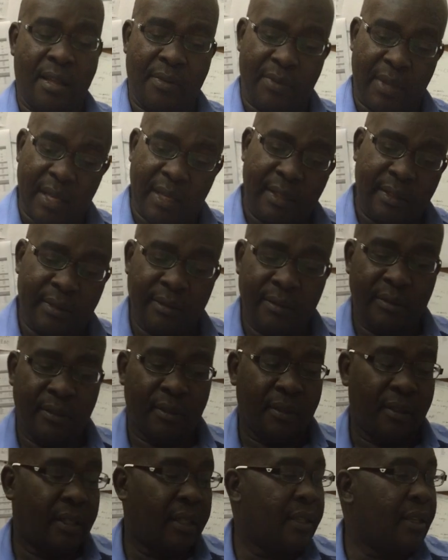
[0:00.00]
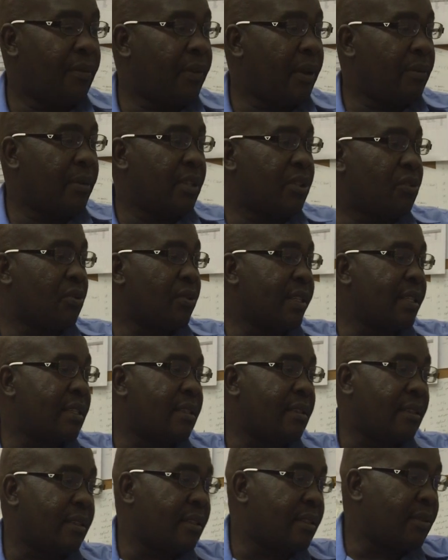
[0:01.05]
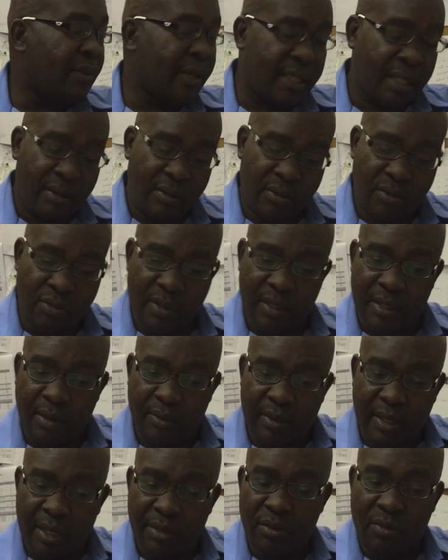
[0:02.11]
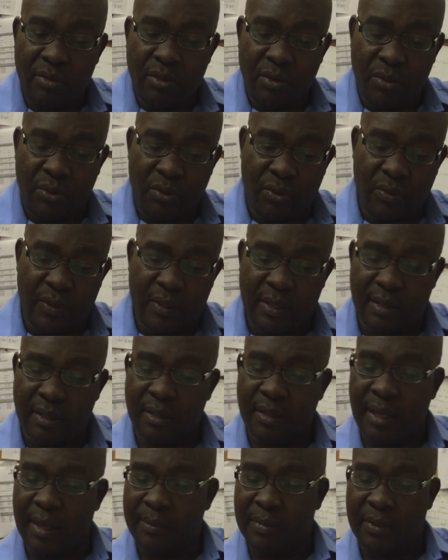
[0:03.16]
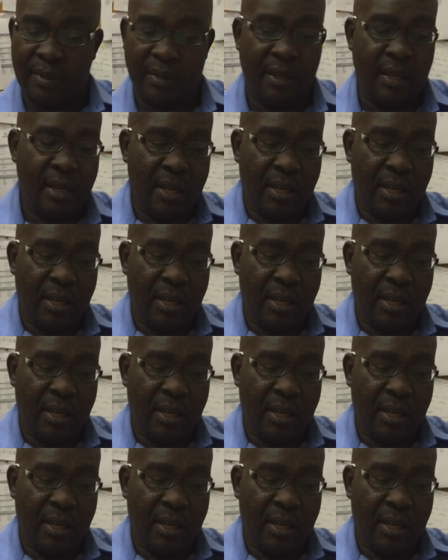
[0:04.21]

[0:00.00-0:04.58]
Then if I were to read this, what I'll do is I'll try to go through these steps.